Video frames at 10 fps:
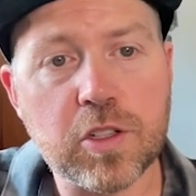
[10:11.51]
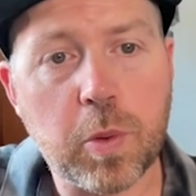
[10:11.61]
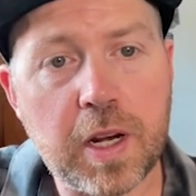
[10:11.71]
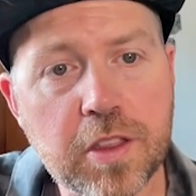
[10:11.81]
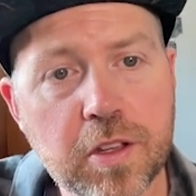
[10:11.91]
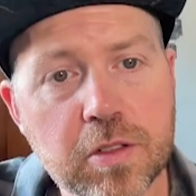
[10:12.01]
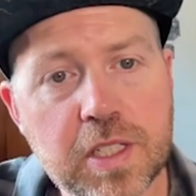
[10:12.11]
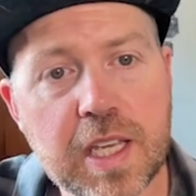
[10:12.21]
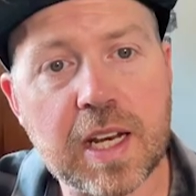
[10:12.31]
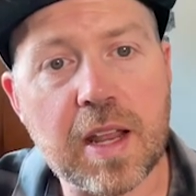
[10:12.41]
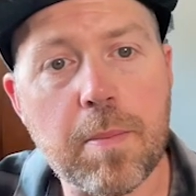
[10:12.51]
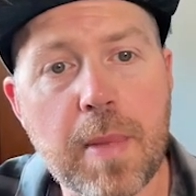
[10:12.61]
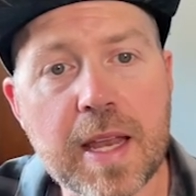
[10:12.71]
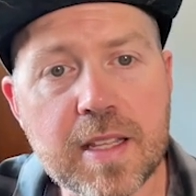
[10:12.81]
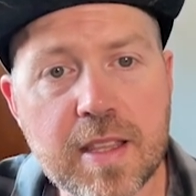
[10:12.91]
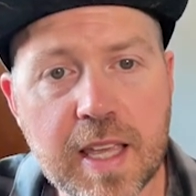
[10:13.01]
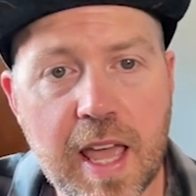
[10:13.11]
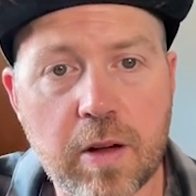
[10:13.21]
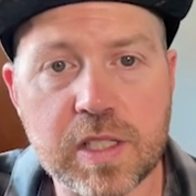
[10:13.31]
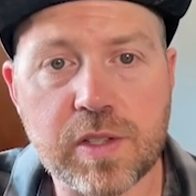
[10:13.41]
2013 amended the
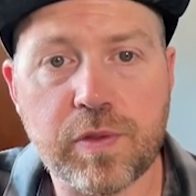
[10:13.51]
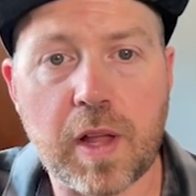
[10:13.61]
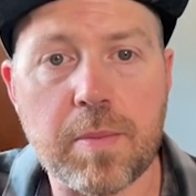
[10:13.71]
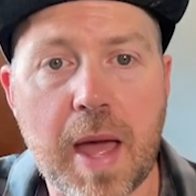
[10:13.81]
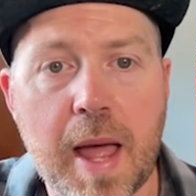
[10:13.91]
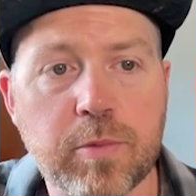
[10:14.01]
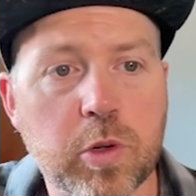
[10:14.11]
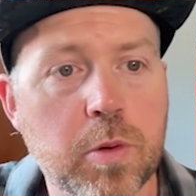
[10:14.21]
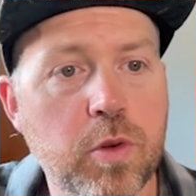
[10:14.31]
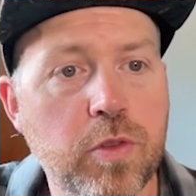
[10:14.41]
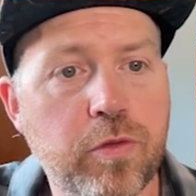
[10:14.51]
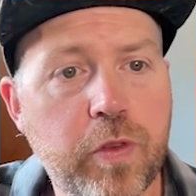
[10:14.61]
county's flood map to remove